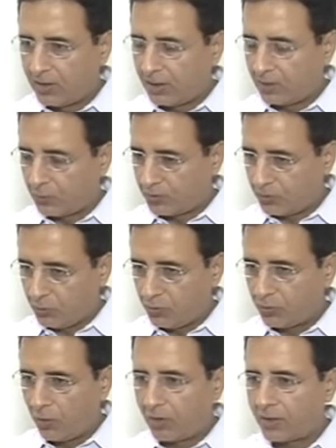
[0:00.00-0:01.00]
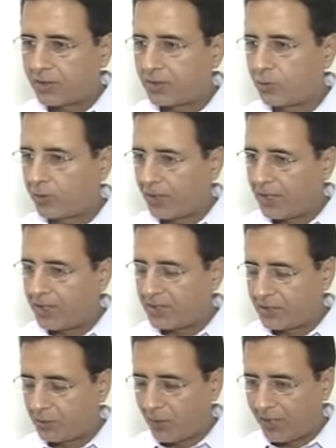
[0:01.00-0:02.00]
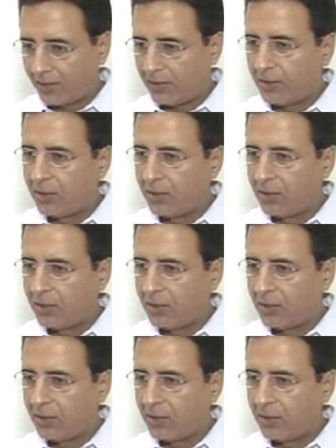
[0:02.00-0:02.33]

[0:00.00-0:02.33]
it was Youth Congress or NSUI,